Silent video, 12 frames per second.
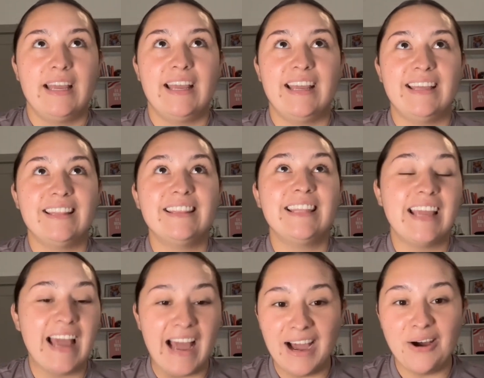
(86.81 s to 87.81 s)
And the
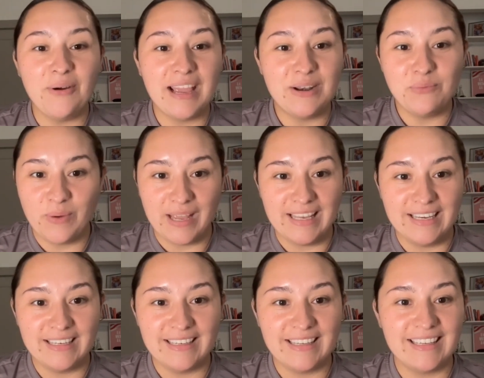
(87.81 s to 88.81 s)
how and
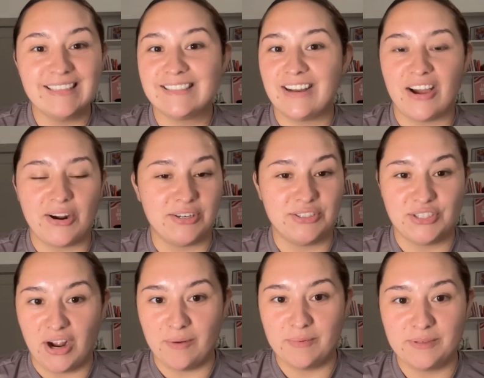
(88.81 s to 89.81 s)
when is not our
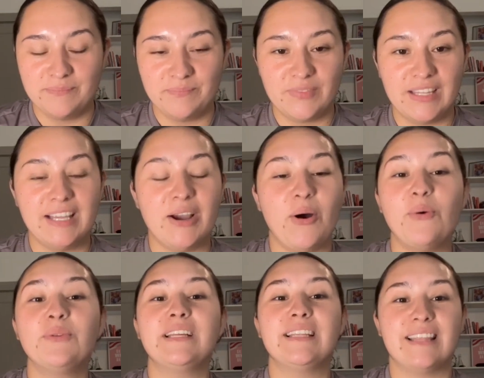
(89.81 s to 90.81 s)
job. The
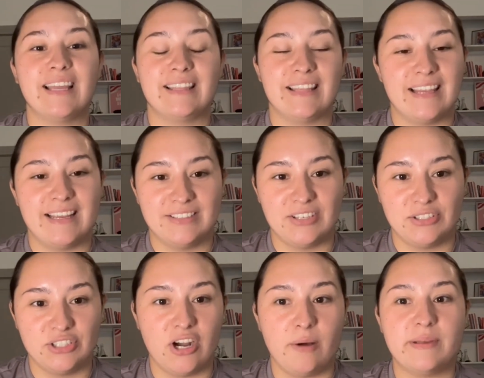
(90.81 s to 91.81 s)
only thing that is our
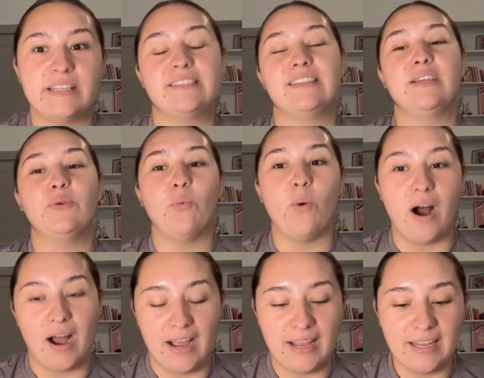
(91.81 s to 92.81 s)
job is the
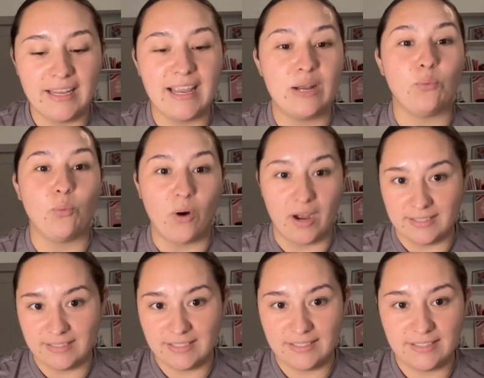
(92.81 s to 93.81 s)
why and
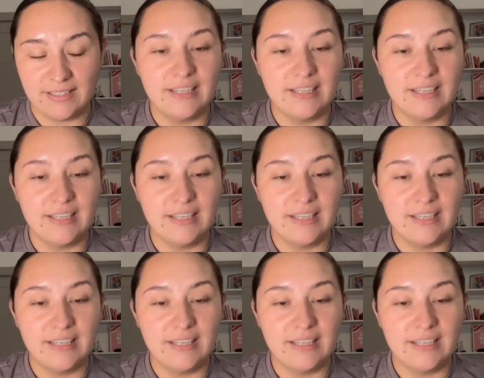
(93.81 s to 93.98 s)
what.